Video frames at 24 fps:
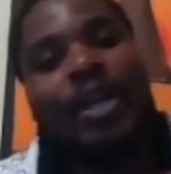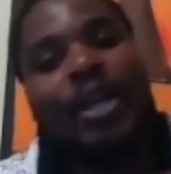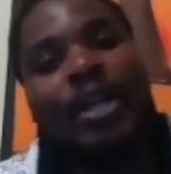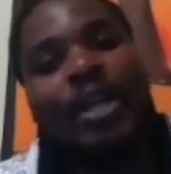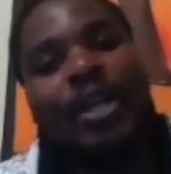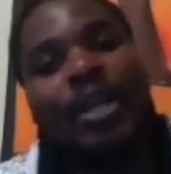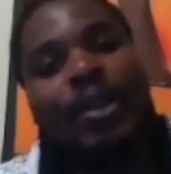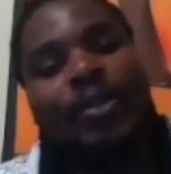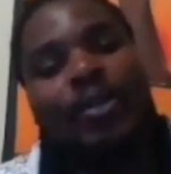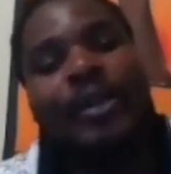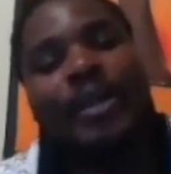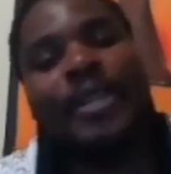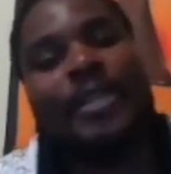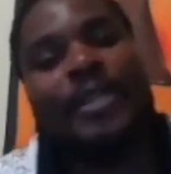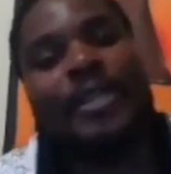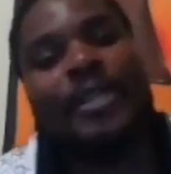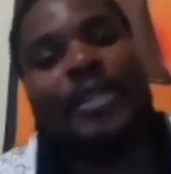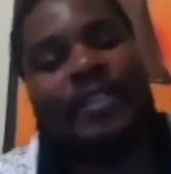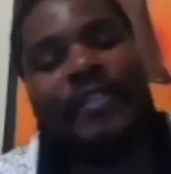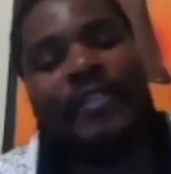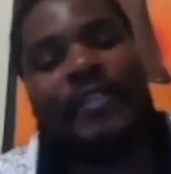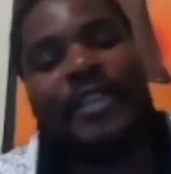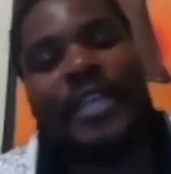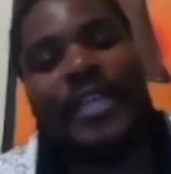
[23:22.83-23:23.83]
Look at this
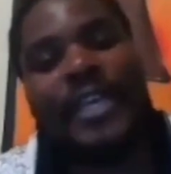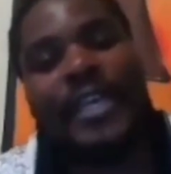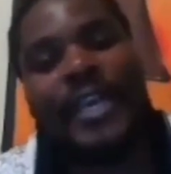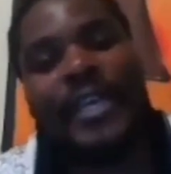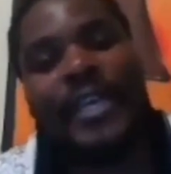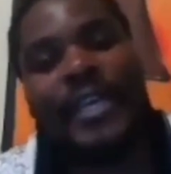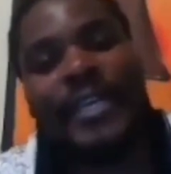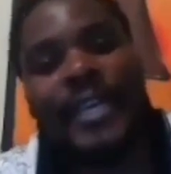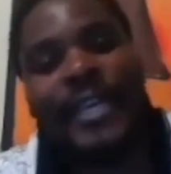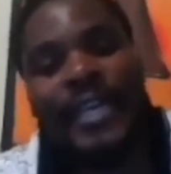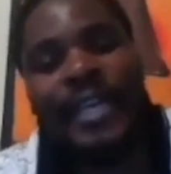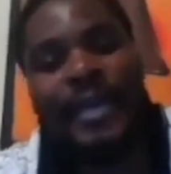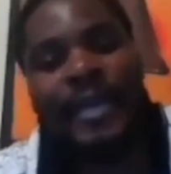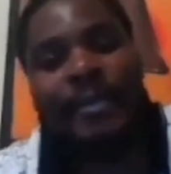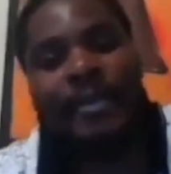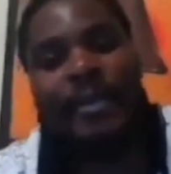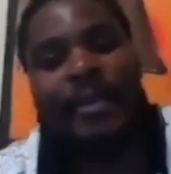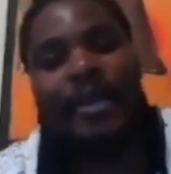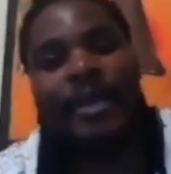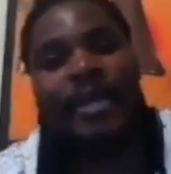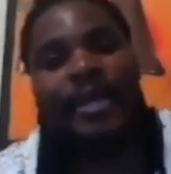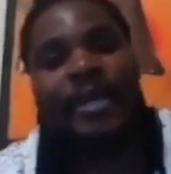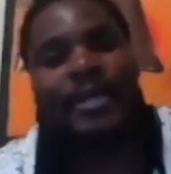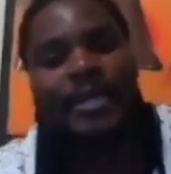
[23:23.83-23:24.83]
event again.
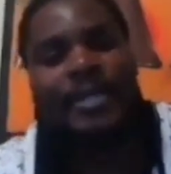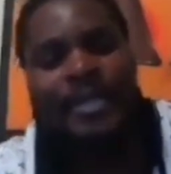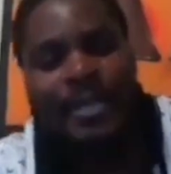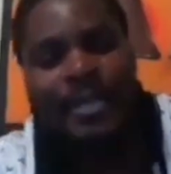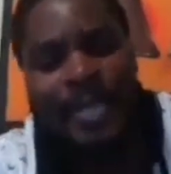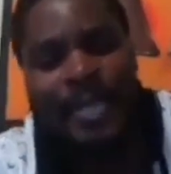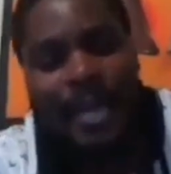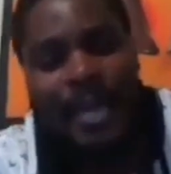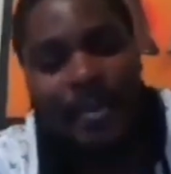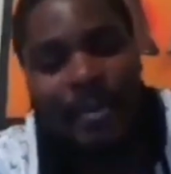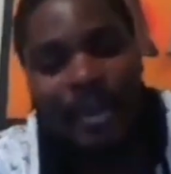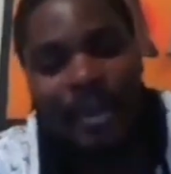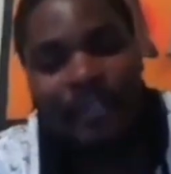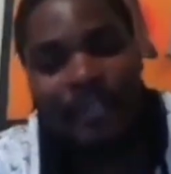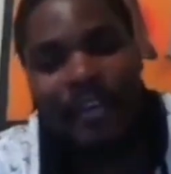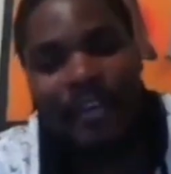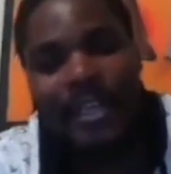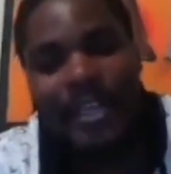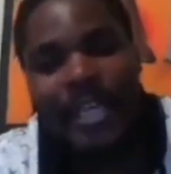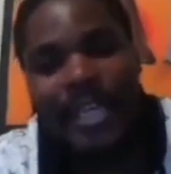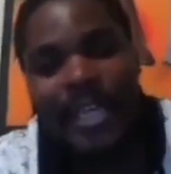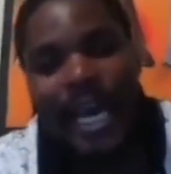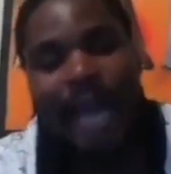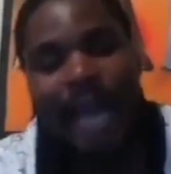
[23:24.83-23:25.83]
The same
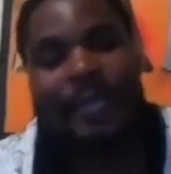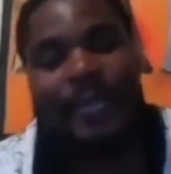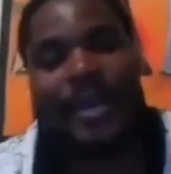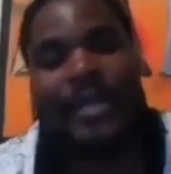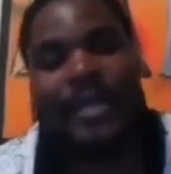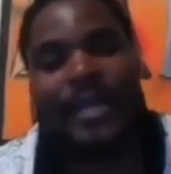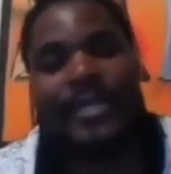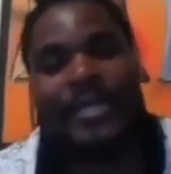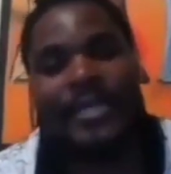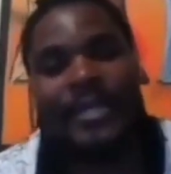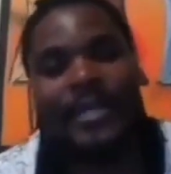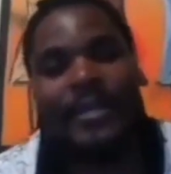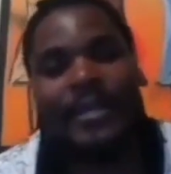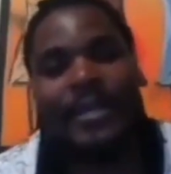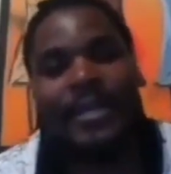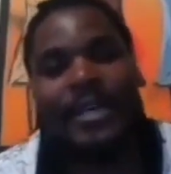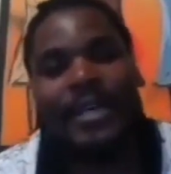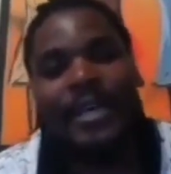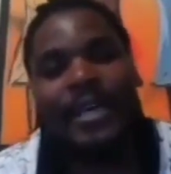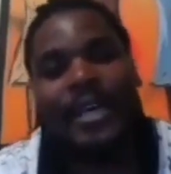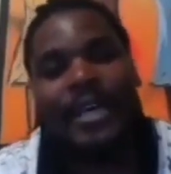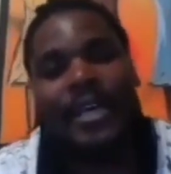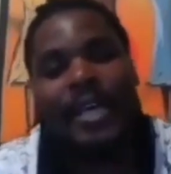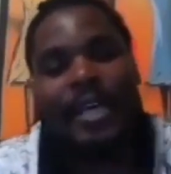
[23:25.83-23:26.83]
event happened
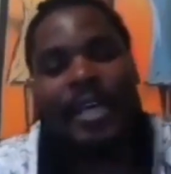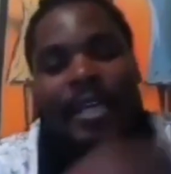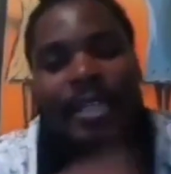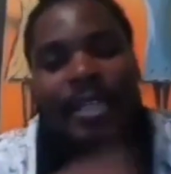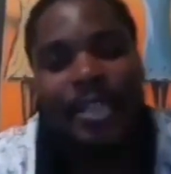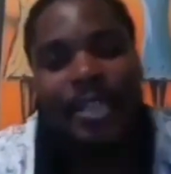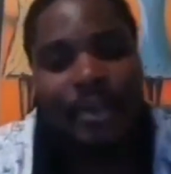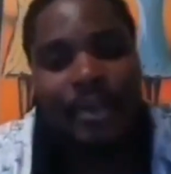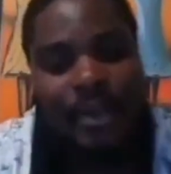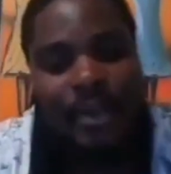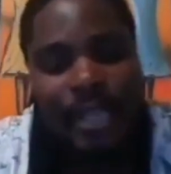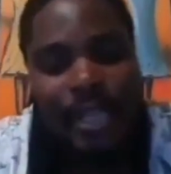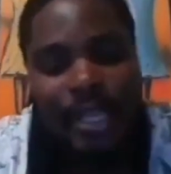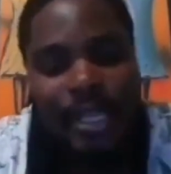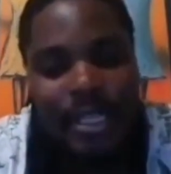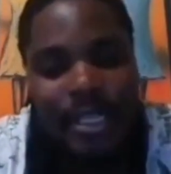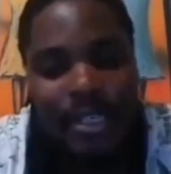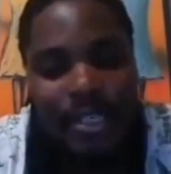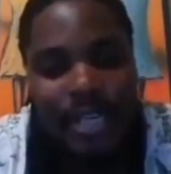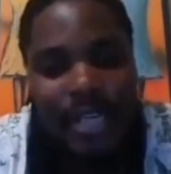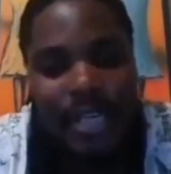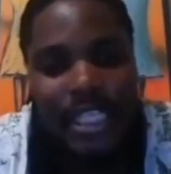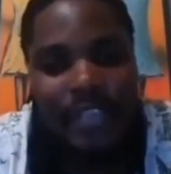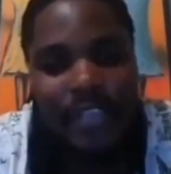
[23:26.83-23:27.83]
in the
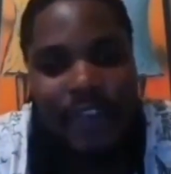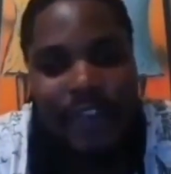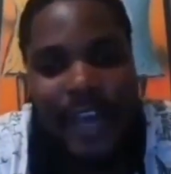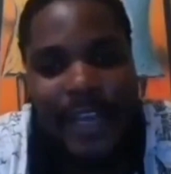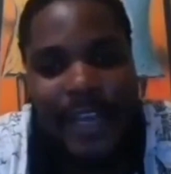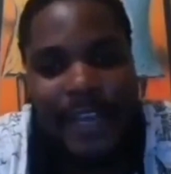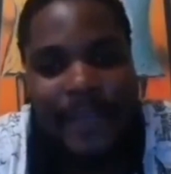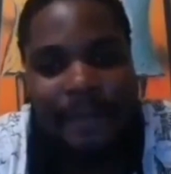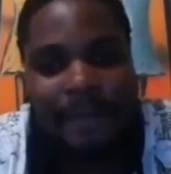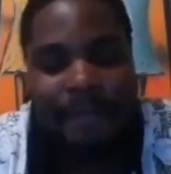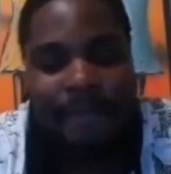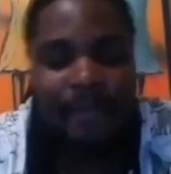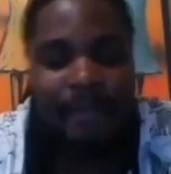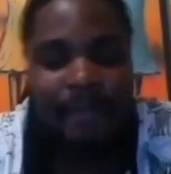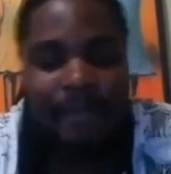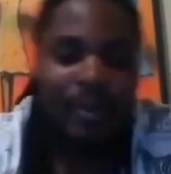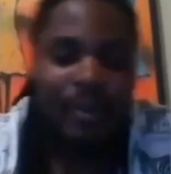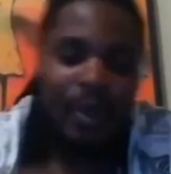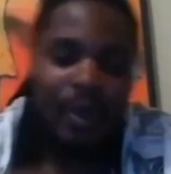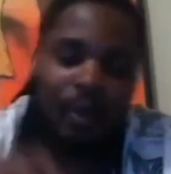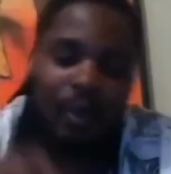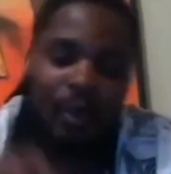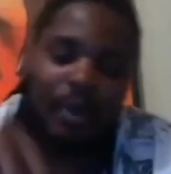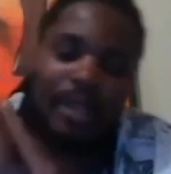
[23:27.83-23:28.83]
Transvaal,
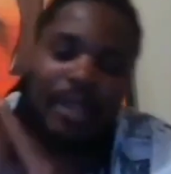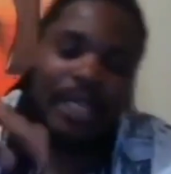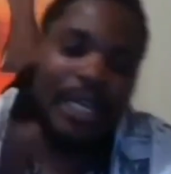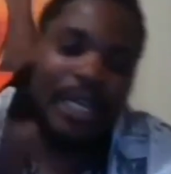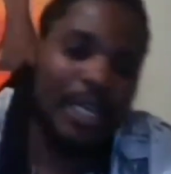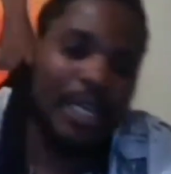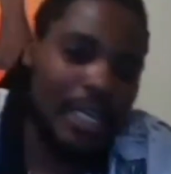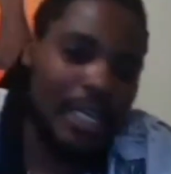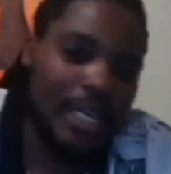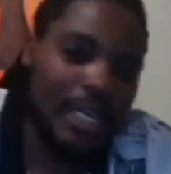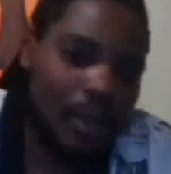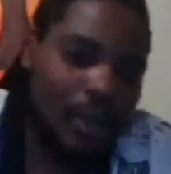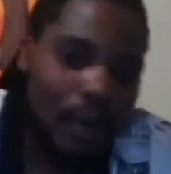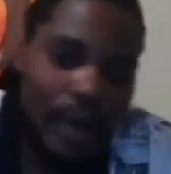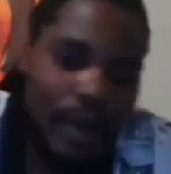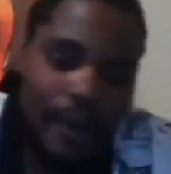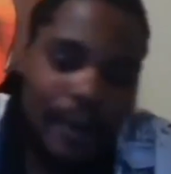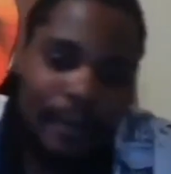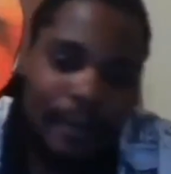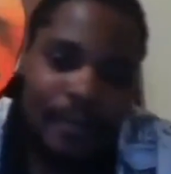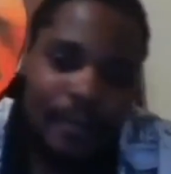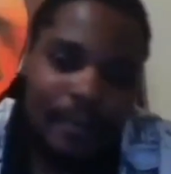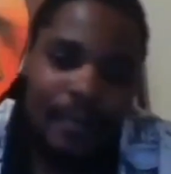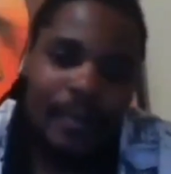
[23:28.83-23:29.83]
when the
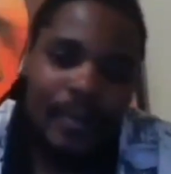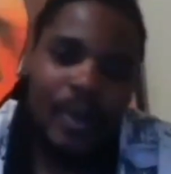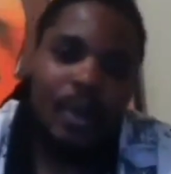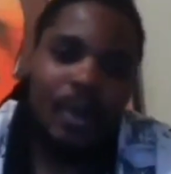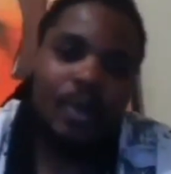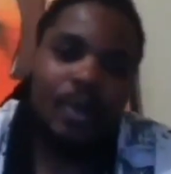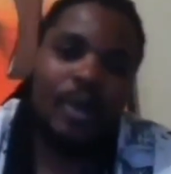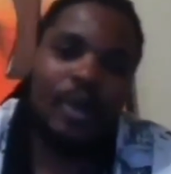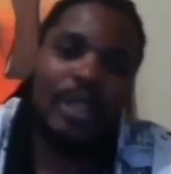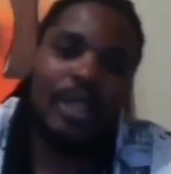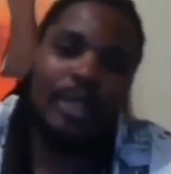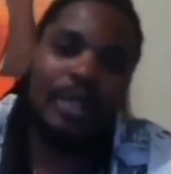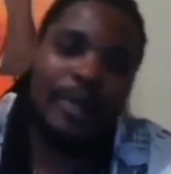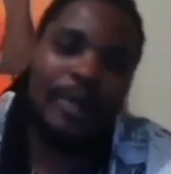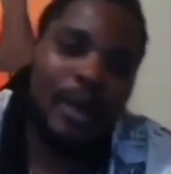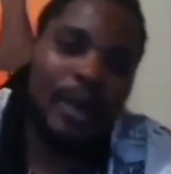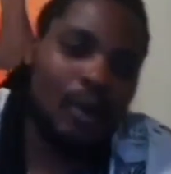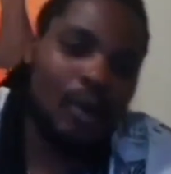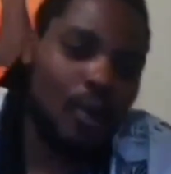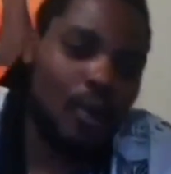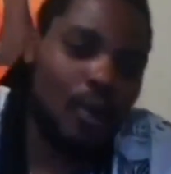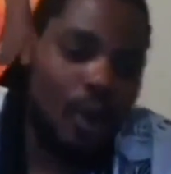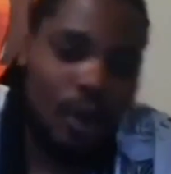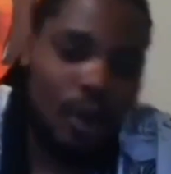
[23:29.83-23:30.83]
Griqua, when the
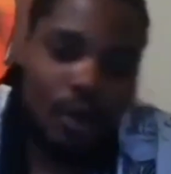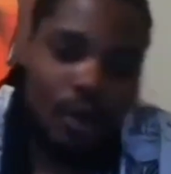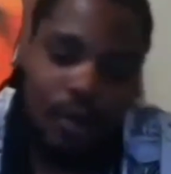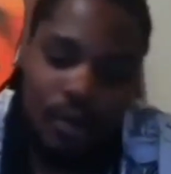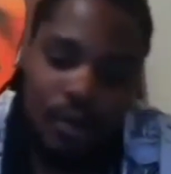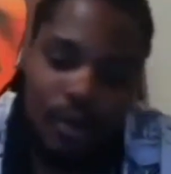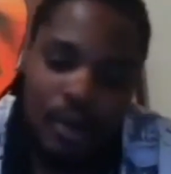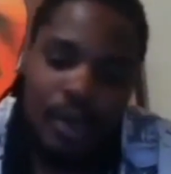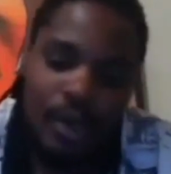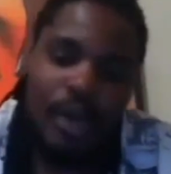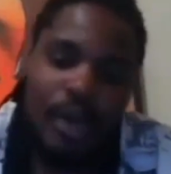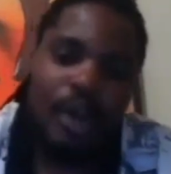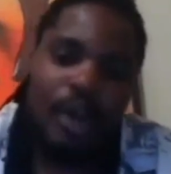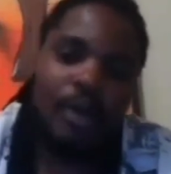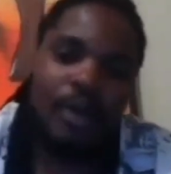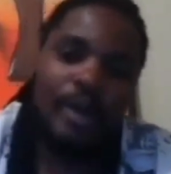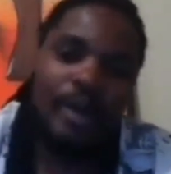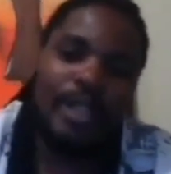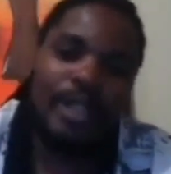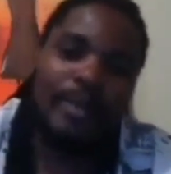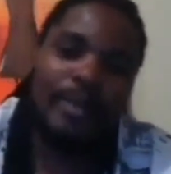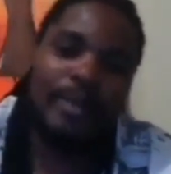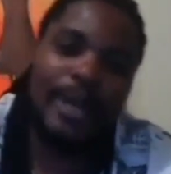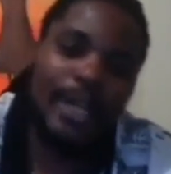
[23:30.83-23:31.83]
Barolong, when
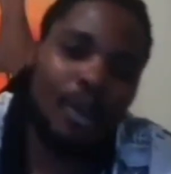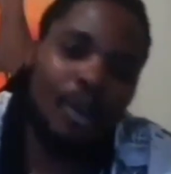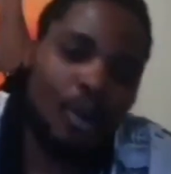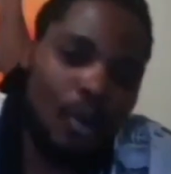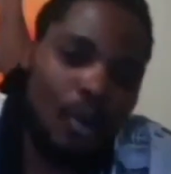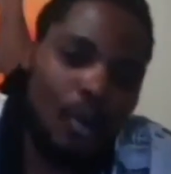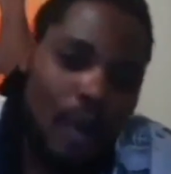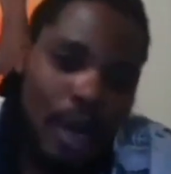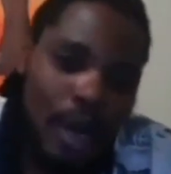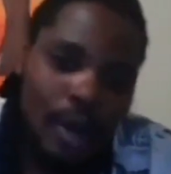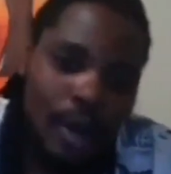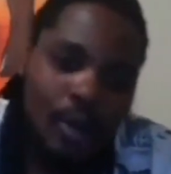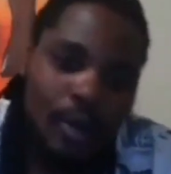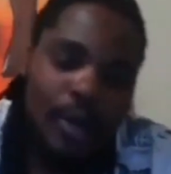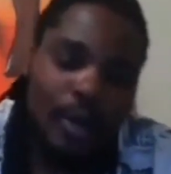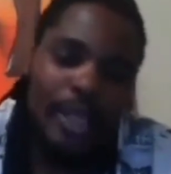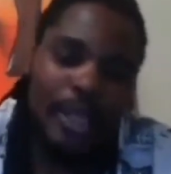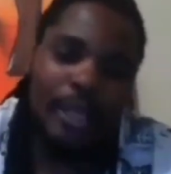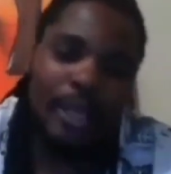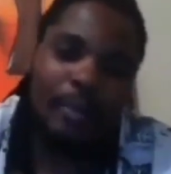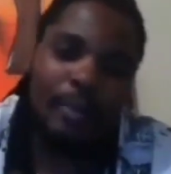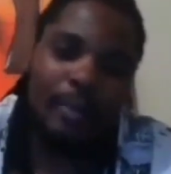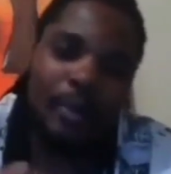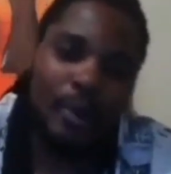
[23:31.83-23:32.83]
the Batlokwa, when
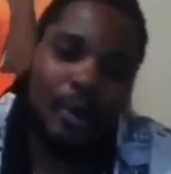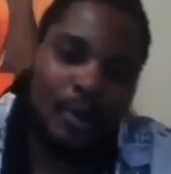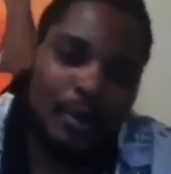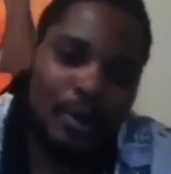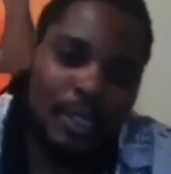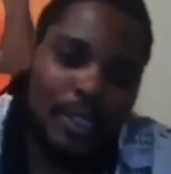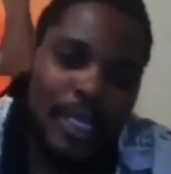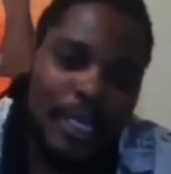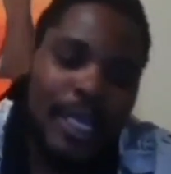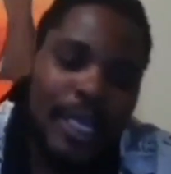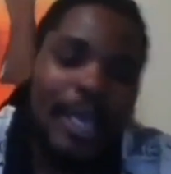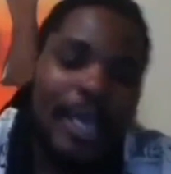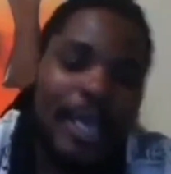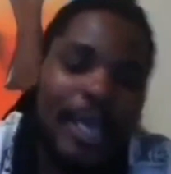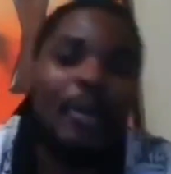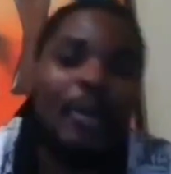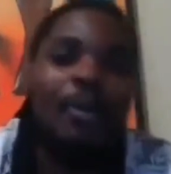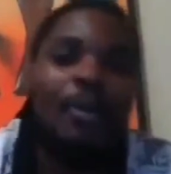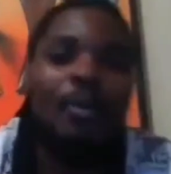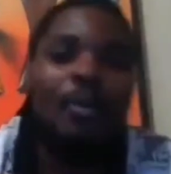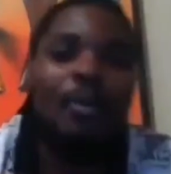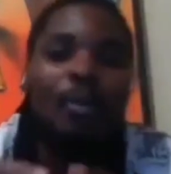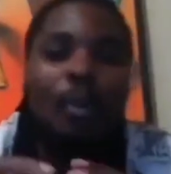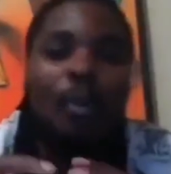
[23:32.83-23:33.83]
the Boers
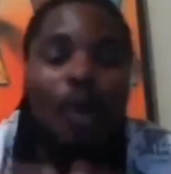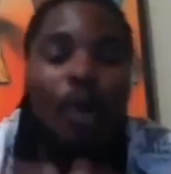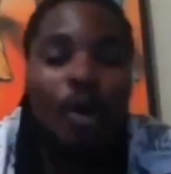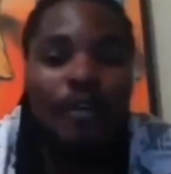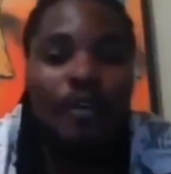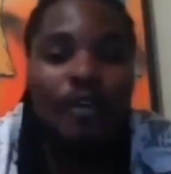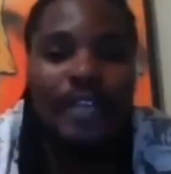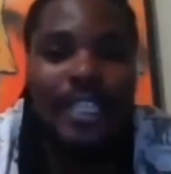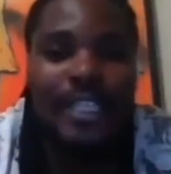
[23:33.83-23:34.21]
moved.